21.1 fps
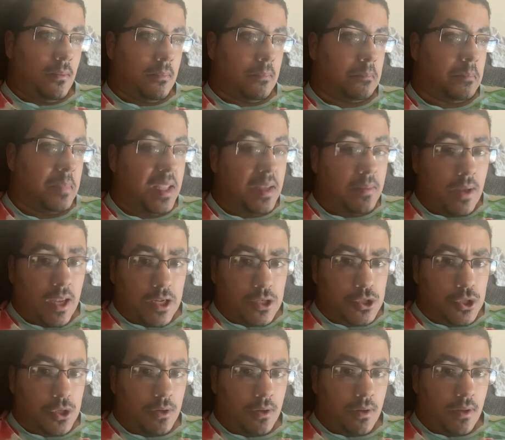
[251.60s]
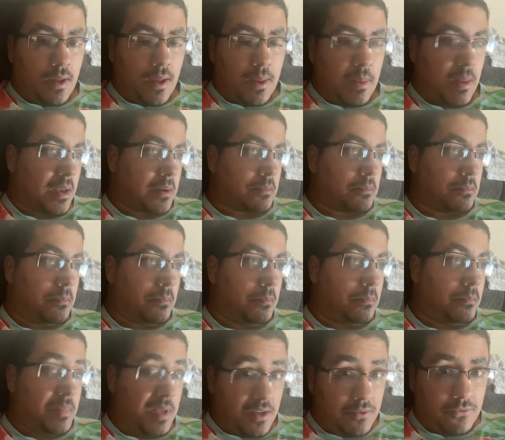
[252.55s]
B major and then
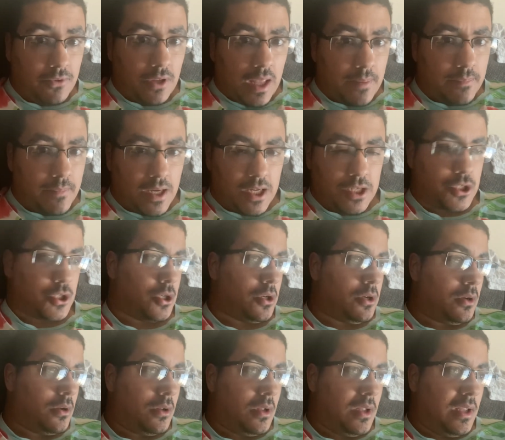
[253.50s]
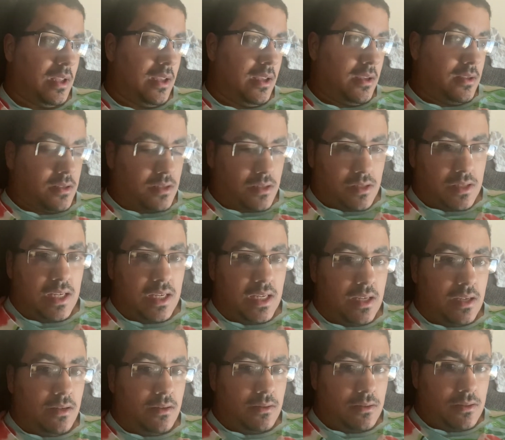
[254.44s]
B flat major,
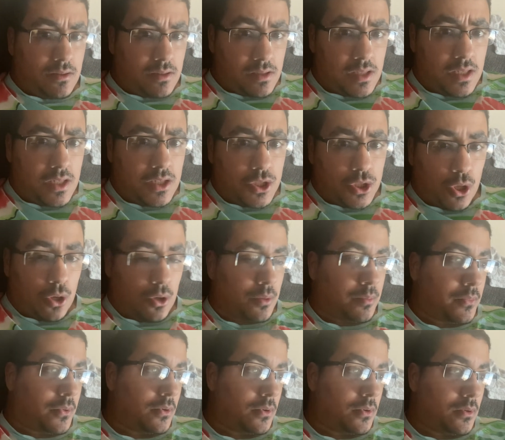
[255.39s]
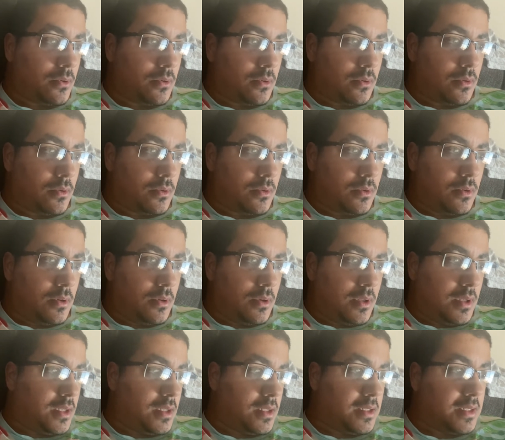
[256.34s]
C, C sharp,
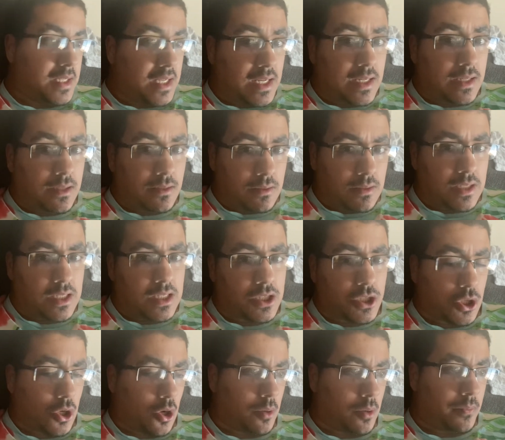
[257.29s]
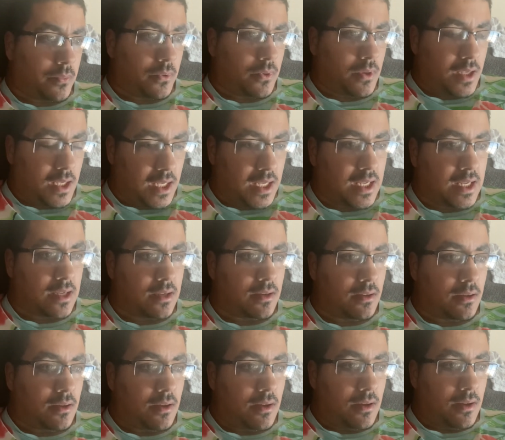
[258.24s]
D, D sharp, E,
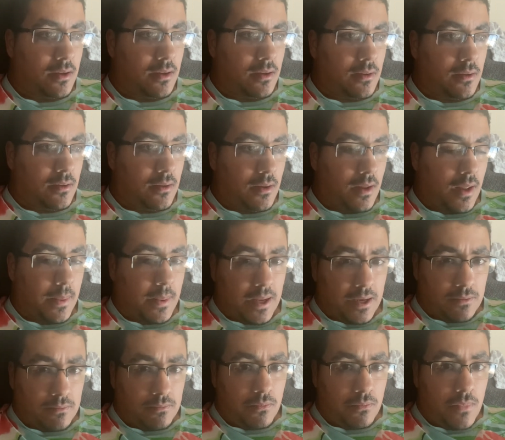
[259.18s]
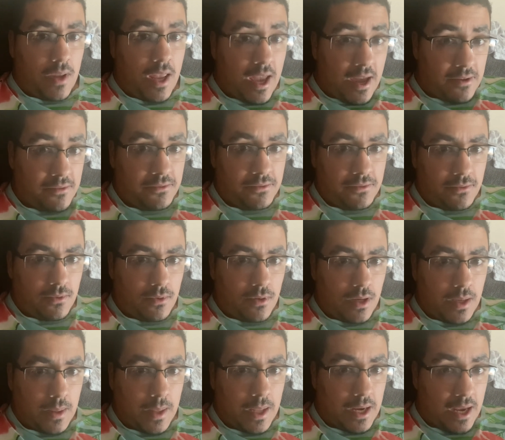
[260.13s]
and then F
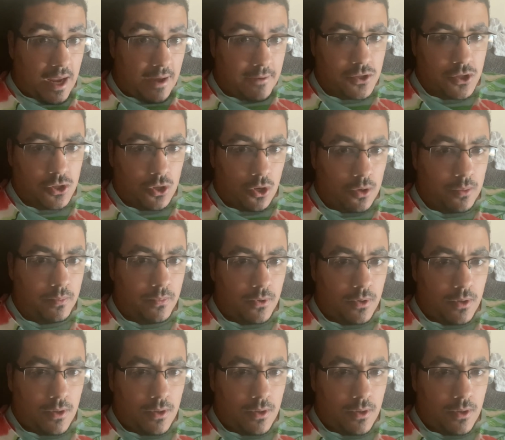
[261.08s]
sharp,